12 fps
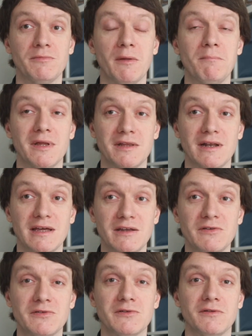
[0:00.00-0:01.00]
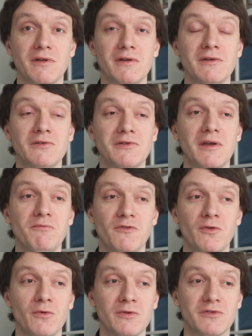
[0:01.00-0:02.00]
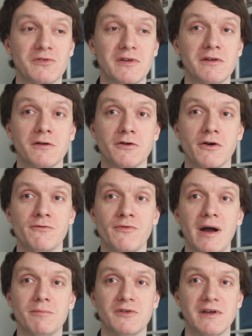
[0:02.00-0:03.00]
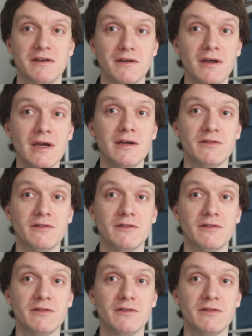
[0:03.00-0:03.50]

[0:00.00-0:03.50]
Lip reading: of the Middle East that is influencing and corrupting